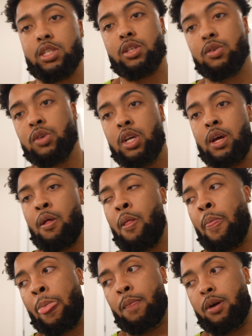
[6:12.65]
So,
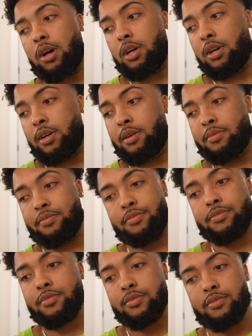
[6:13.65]

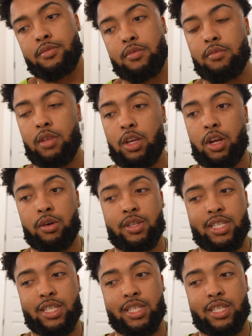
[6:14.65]
the